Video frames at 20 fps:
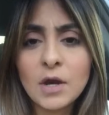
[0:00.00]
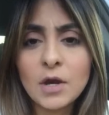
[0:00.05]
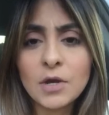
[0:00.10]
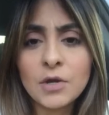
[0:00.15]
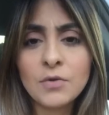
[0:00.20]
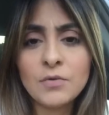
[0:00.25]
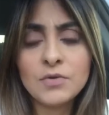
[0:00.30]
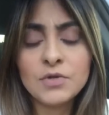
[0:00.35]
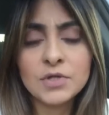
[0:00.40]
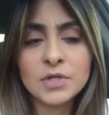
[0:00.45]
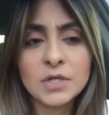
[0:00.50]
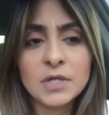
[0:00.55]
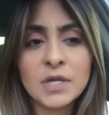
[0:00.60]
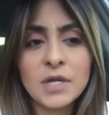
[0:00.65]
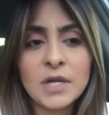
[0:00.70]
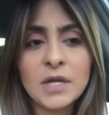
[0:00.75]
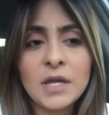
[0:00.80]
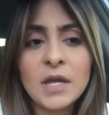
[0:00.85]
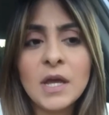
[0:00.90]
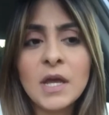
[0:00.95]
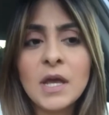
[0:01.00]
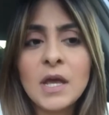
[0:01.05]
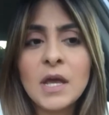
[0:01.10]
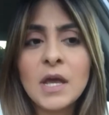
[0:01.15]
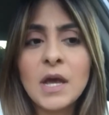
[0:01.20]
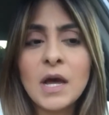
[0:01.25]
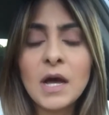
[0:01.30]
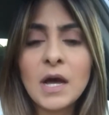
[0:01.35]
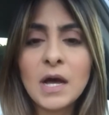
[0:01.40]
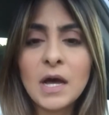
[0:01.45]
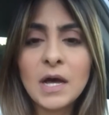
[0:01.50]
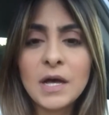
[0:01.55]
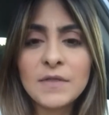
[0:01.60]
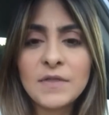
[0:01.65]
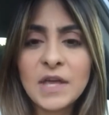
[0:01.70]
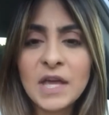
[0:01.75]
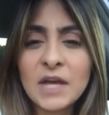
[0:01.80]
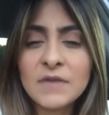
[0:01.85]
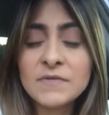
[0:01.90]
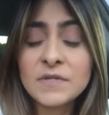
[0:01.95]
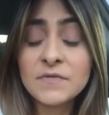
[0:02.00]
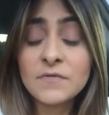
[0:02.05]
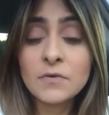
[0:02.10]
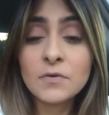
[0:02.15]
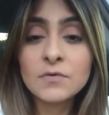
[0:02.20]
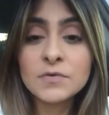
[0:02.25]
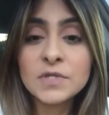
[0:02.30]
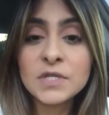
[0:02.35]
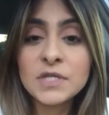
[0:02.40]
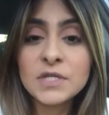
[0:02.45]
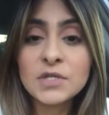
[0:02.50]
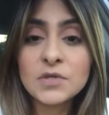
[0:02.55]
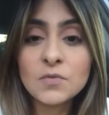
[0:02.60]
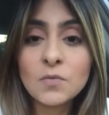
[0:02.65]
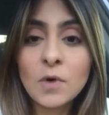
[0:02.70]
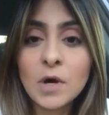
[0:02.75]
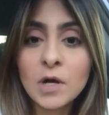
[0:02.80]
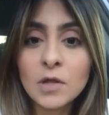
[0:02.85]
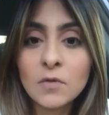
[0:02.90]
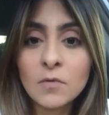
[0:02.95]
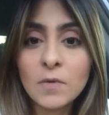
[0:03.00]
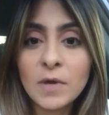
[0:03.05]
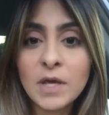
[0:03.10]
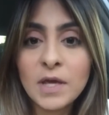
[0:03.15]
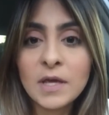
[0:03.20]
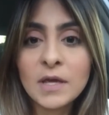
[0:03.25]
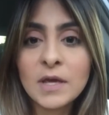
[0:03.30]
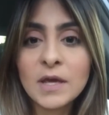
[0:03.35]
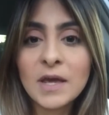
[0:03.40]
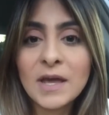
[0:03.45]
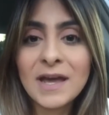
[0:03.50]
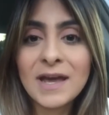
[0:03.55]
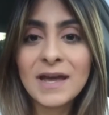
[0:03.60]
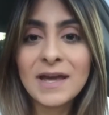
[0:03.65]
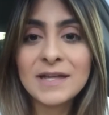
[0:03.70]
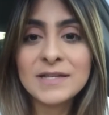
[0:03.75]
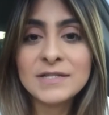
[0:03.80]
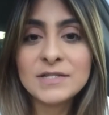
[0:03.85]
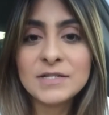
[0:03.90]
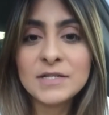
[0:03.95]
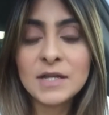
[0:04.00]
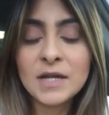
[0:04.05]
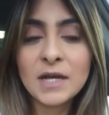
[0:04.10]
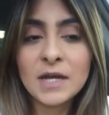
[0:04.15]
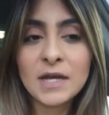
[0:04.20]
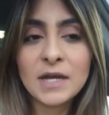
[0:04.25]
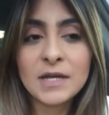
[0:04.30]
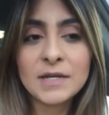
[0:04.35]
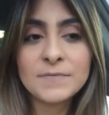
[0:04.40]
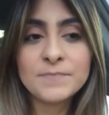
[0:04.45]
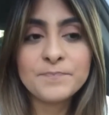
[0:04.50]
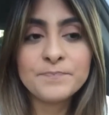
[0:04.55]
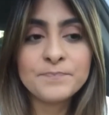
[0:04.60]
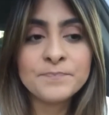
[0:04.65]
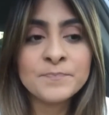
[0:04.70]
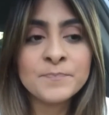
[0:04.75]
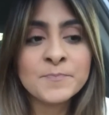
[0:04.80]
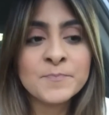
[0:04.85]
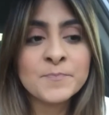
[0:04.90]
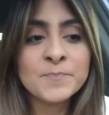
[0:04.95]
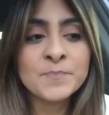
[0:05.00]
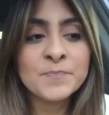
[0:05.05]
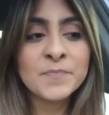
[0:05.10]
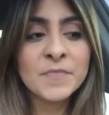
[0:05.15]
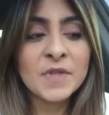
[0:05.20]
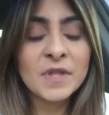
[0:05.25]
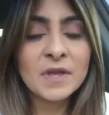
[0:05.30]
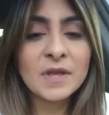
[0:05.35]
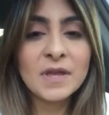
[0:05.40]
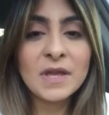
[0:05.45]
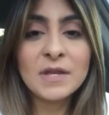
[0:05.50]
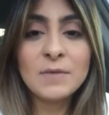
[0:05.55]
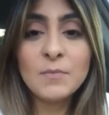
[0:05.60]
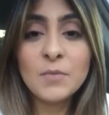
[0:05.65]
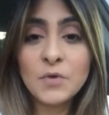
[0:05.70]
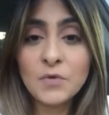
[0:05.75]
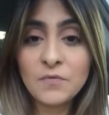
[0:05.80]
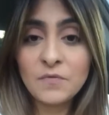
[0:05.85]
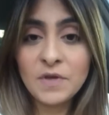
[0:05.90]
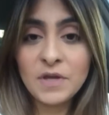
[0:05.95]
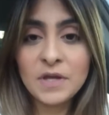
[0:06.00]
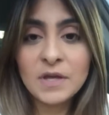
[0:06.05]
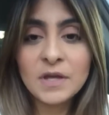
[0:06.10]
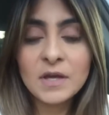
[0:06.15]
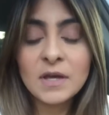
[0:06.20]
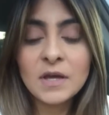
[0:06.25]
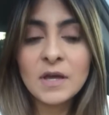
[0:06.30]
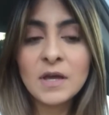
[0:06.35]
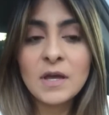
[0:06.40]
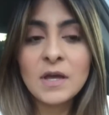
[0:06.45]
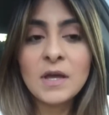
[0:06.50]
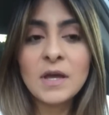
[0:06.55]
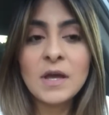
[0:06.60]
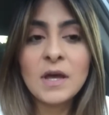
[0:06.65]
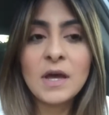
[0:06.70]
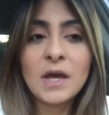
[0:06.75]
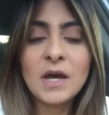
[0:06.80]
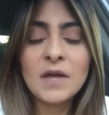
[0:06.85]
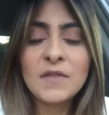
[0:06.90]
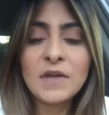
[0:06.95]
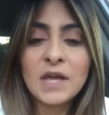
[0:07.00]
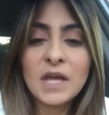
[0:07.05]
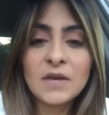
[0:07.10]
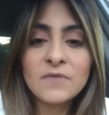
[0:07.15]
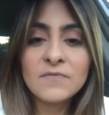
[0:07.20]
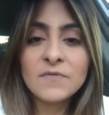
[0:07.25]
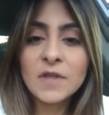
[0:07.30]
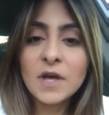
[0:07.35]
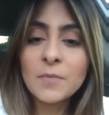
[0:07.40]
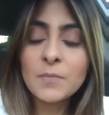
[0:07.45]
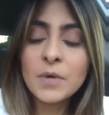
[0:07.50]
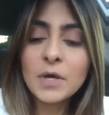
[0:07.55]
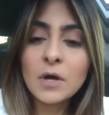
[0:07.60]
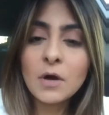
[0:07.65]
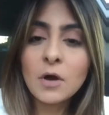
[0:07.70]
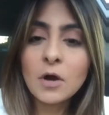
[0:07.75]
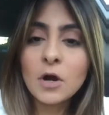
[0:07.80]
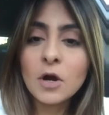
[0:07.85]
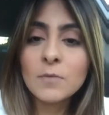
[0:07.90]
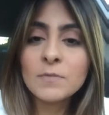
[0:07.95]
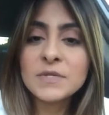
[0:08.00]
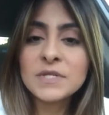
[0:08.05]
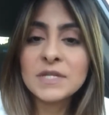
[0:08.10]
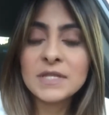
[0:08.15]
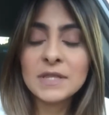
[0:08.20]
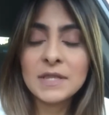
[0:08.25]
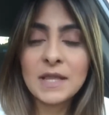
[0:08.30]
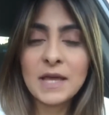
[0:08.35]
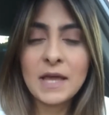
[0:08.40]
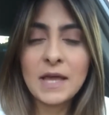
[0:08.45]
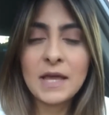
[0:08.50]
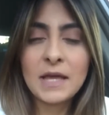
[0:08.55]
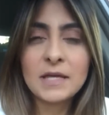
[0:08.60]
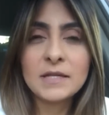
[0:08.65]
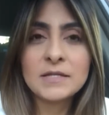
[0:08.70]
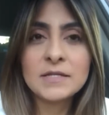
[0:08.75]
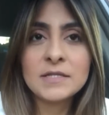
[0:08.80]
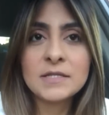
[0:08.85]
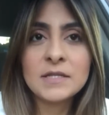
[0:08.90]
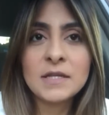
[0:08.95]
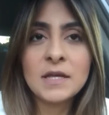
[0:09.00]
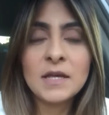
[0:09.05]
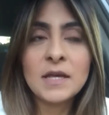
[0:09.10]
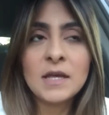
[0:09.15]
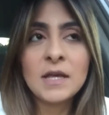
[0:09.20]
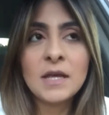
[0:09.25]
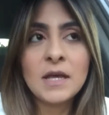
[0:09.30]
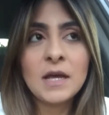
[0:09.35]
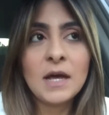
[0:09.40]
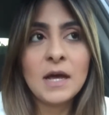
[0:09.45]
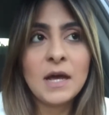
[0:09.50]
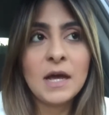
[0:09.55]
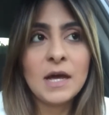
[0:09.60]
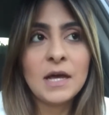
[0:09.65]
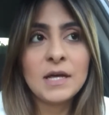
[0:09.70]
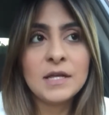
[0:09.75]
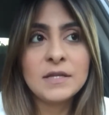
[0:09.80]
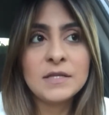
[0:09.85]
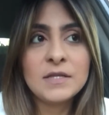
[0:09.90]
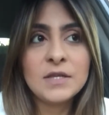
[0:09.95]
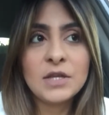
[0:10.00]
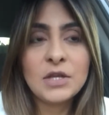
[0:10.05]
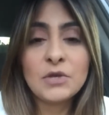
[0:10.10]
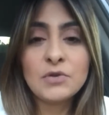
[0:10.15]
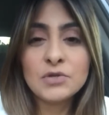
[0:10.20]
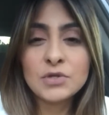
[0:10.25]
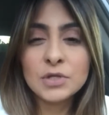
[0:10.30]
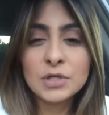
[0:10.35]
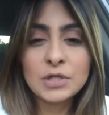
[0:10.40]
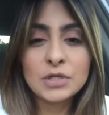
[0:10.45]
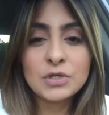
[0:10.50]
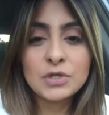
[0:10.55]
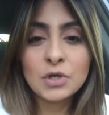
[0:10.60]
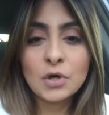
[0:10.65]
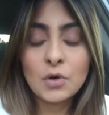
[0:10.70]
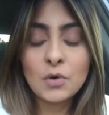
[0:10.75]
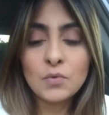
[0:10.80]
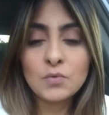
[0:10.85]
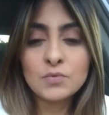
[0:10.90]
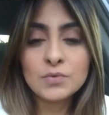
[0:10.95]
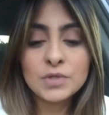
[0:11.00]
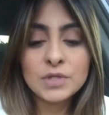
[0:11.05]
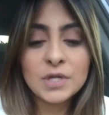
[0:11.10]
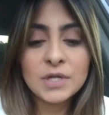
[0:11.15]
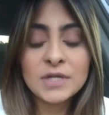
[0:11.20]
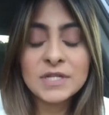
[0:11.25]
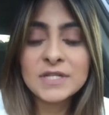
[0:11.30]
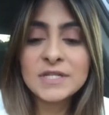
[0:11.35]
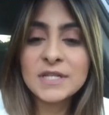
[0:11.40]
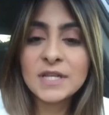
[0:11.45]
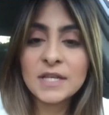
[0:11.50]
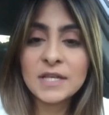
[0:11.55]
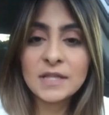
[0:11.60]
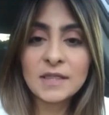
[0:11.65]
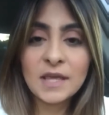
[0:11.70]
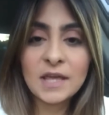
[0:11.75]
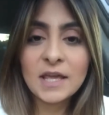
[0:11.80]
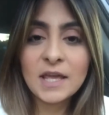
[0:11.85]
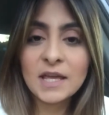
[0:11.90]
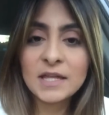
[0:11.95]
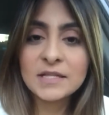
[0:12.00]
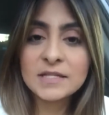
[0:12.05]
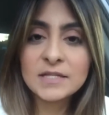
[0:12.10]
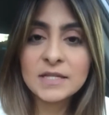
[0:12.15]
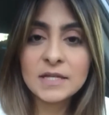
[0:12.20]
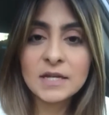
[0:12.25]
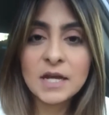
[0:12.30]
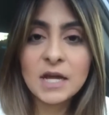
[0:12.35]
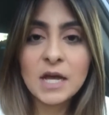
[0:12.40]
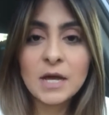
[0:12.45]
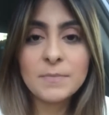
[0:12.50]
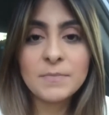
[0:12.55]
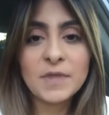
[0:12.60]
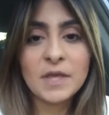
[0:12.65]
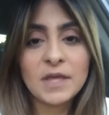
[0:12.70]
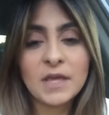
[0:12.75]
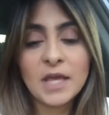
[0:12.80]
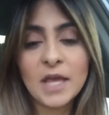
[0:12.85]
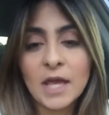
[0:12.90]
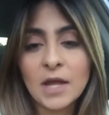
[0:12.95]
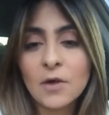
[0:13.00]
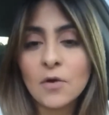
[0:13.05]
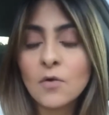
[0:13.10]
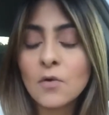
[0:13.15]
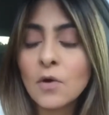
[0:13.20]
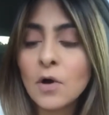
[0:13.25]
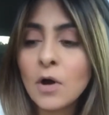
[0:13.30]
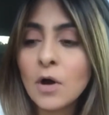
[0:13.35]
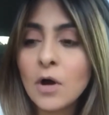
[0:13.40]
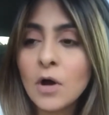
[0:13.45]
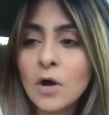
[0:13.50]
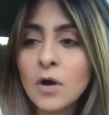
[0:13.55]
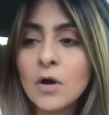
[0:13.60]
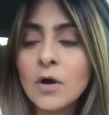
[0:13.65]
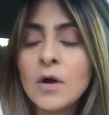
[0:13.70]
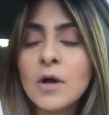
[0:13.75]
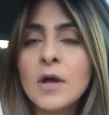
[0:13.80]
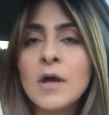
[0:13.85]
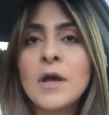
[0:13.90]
are usually they have difficulty swallowing and moving. They have floppy arms and legs. They usually don't sit. They can't sit up. They can't crawl.